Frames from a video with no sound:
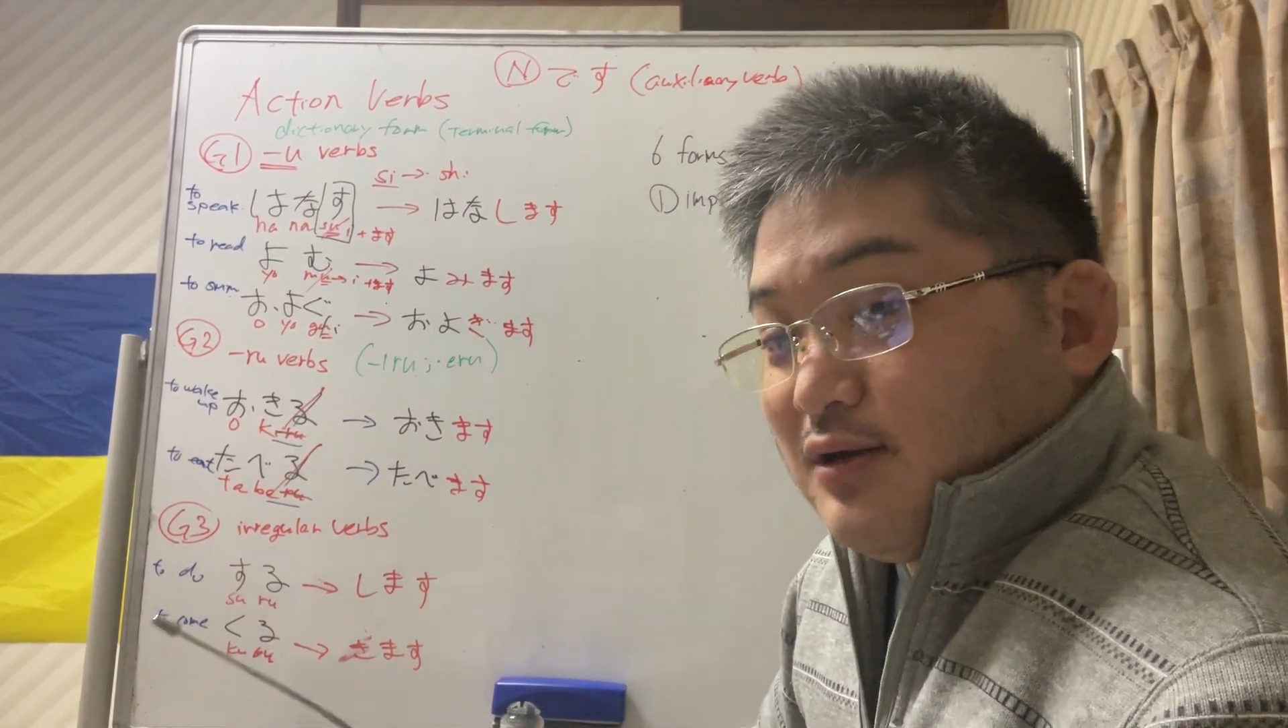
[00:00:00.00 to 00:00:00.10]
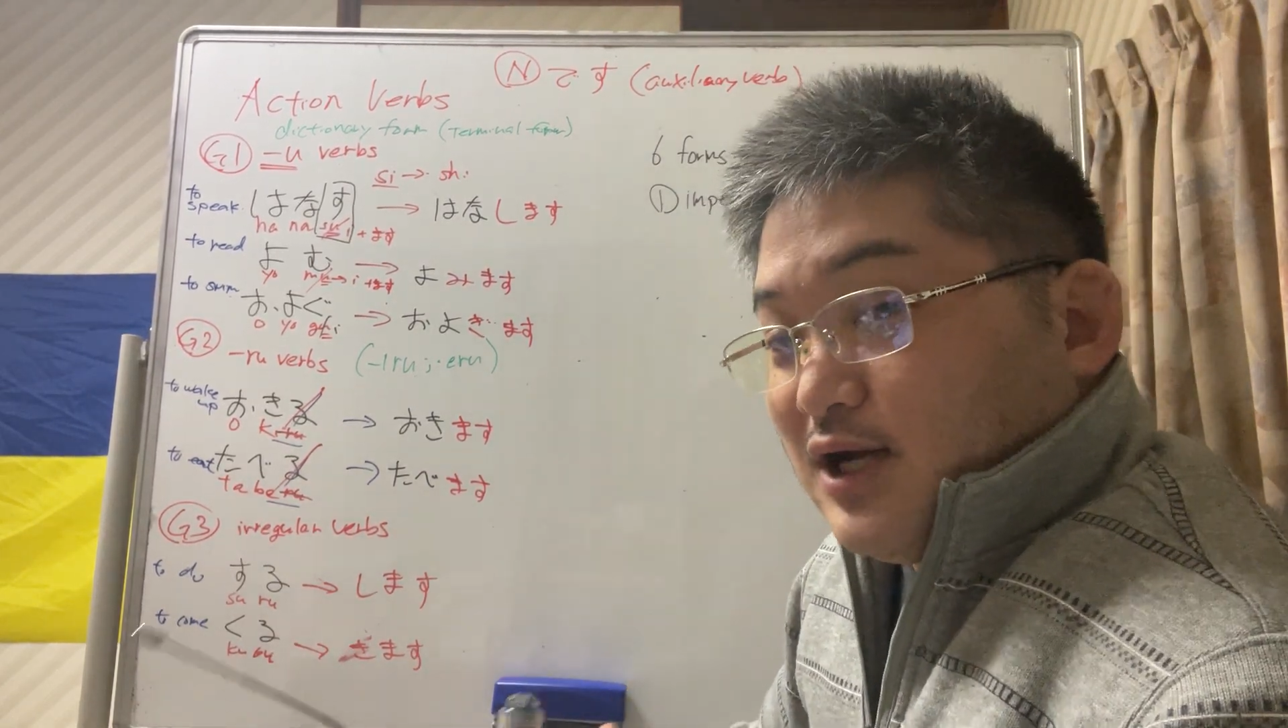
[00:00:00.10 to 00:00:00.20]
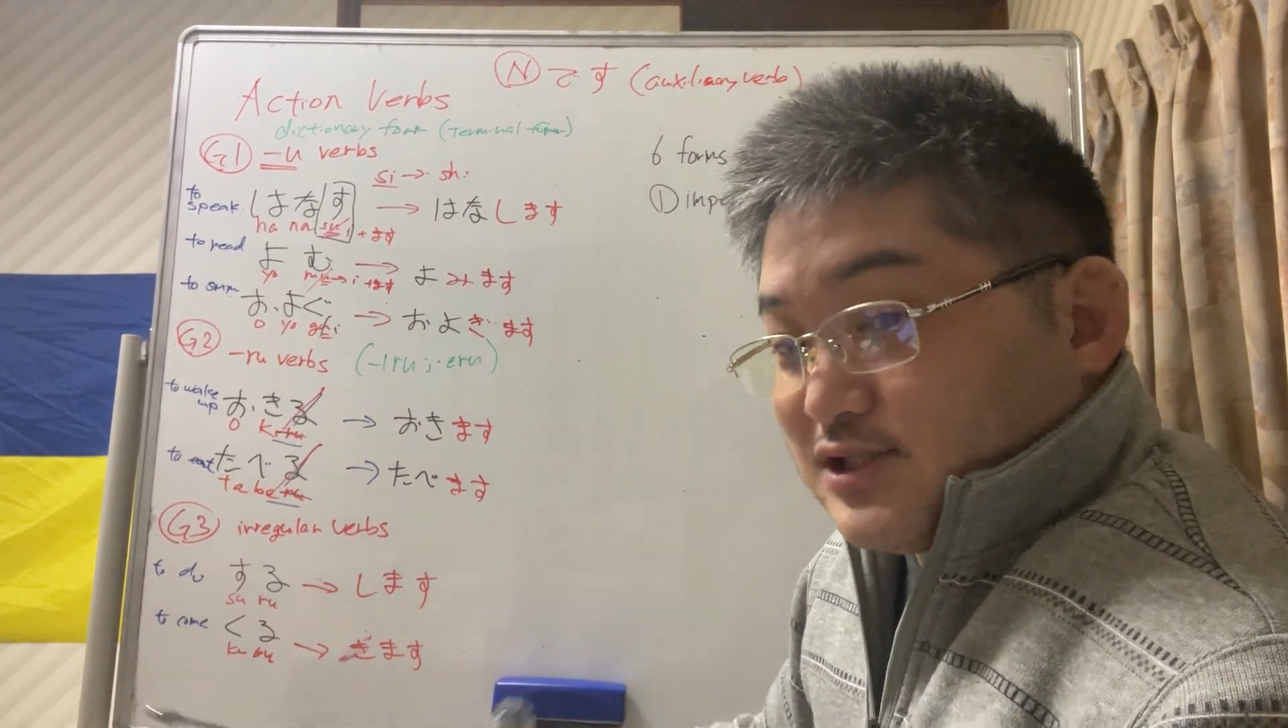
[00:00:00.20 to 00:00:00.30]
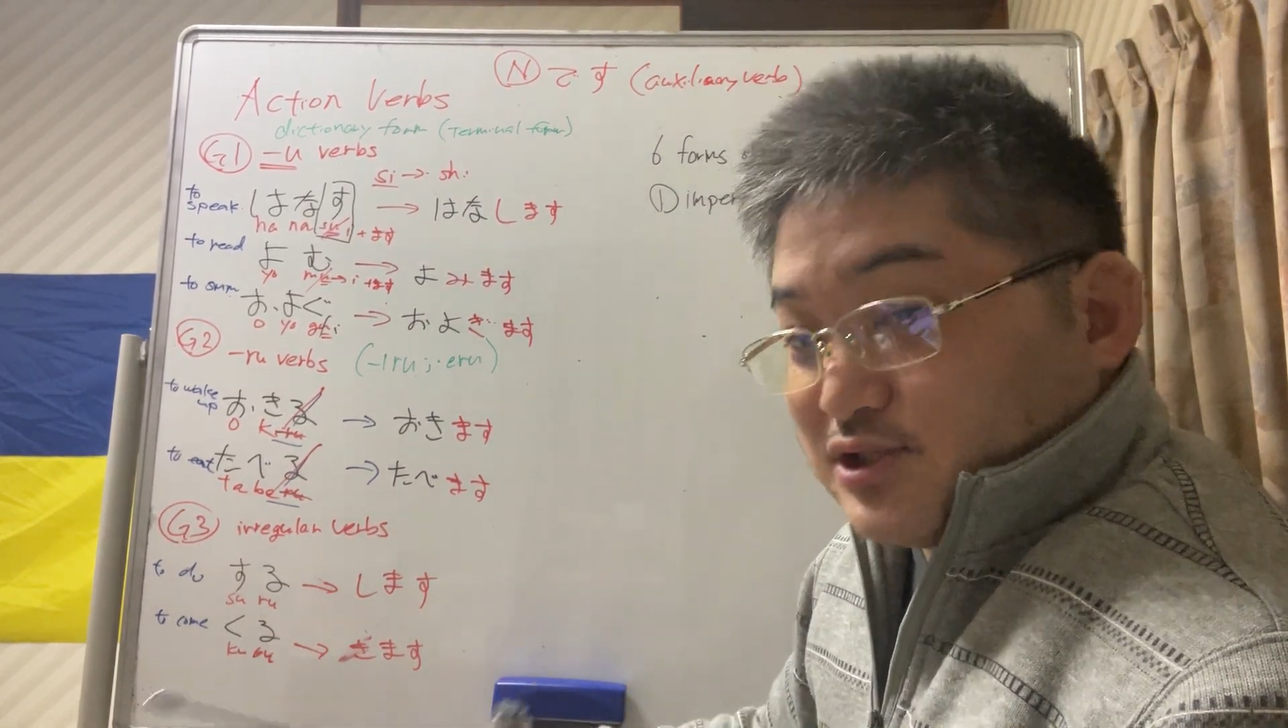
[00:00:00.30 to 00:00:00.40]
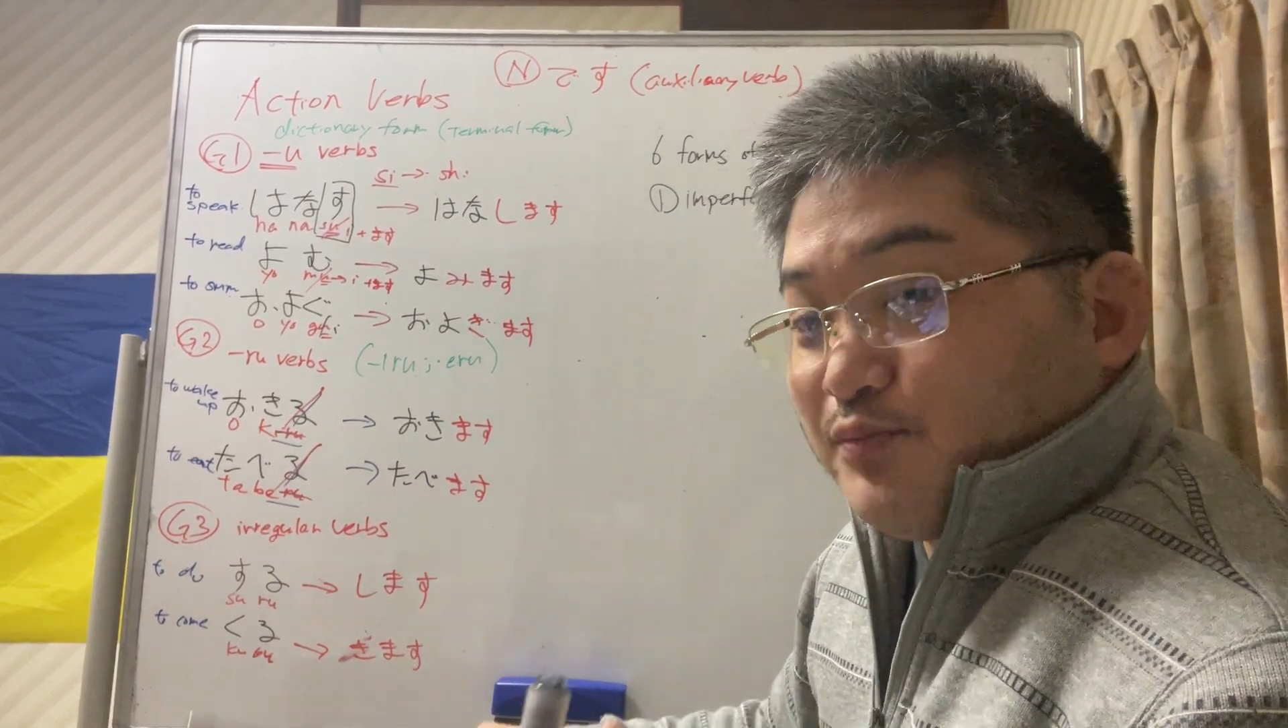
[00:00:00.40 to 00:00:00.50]

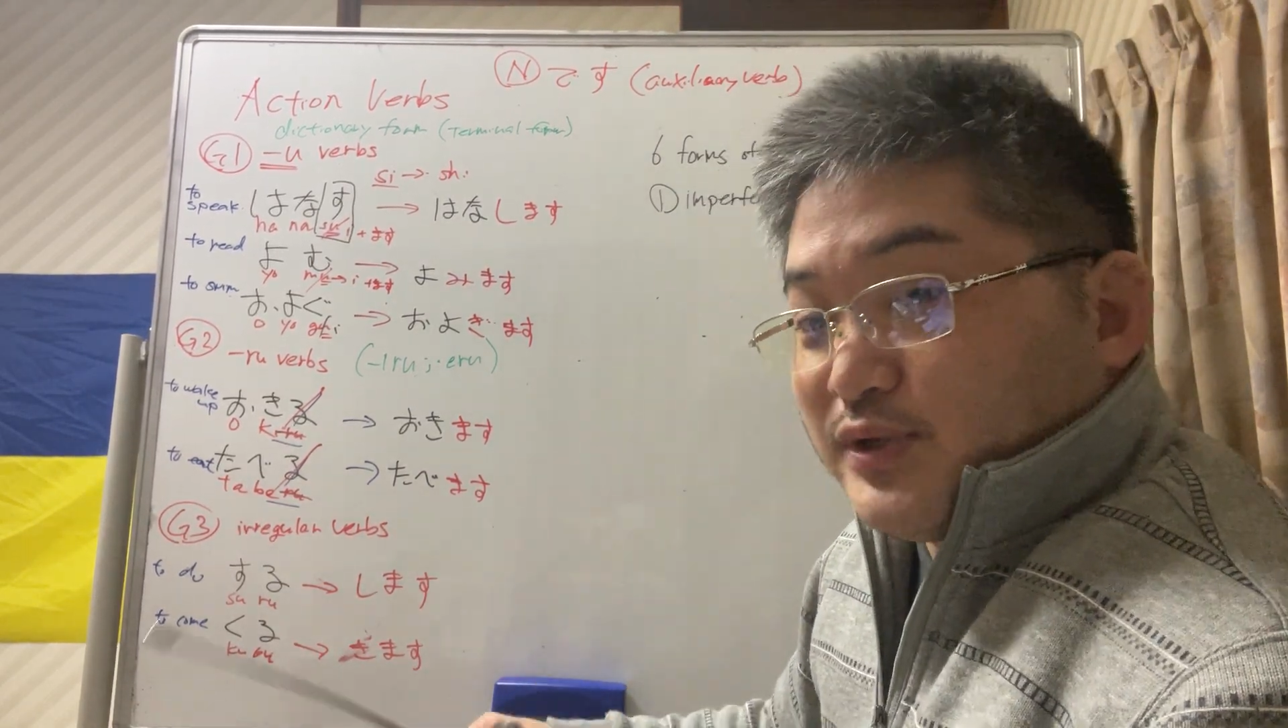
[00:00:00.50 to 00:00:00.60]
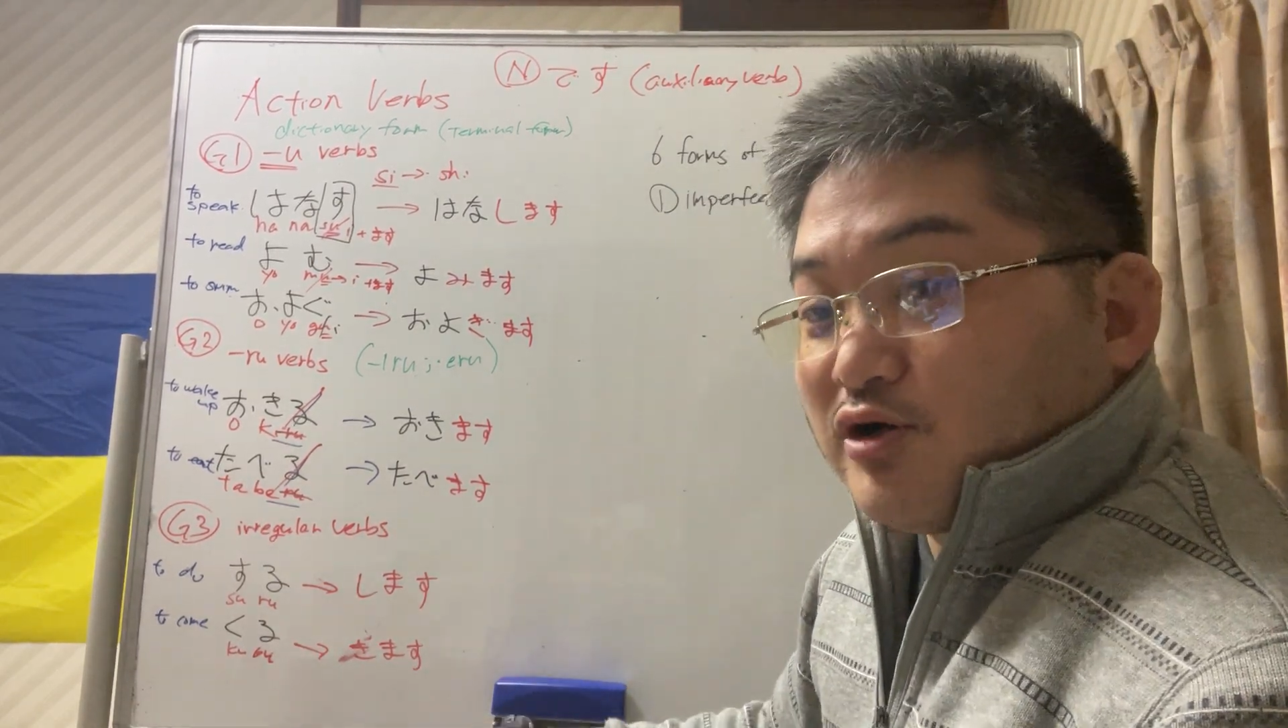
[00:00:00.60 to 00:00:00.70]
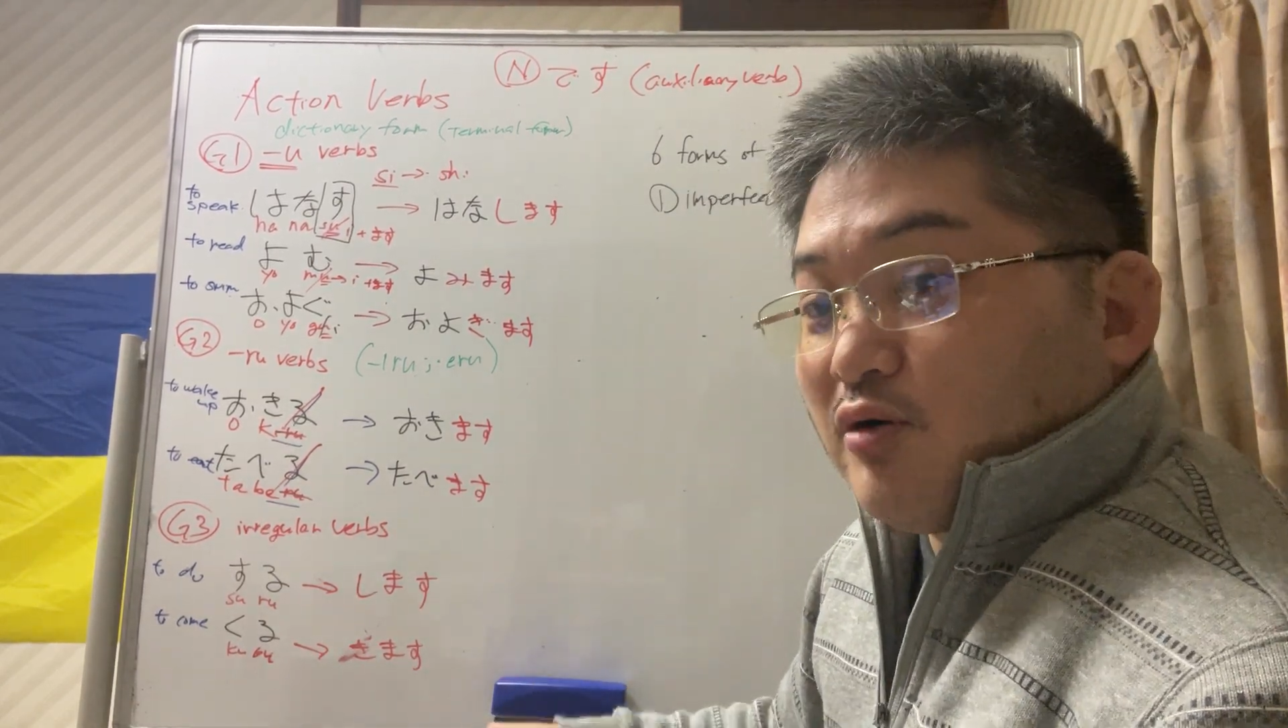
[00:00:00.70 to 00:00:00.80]
has not been